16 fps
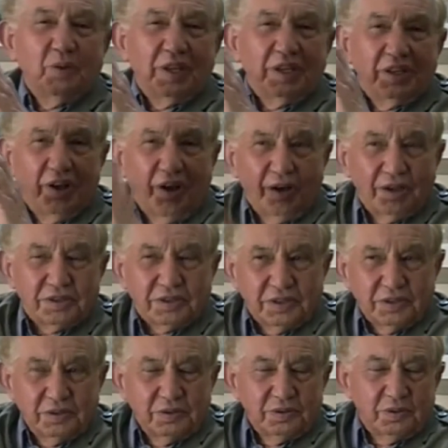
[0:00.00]
So we
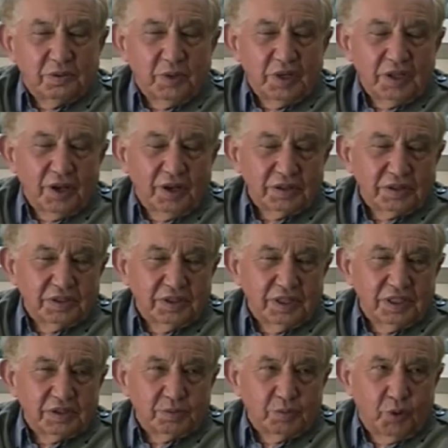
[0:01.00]
got
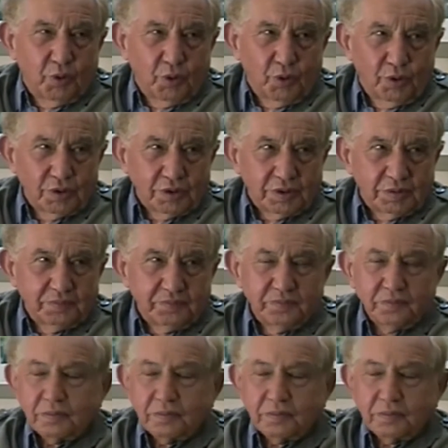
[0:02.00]
to this port.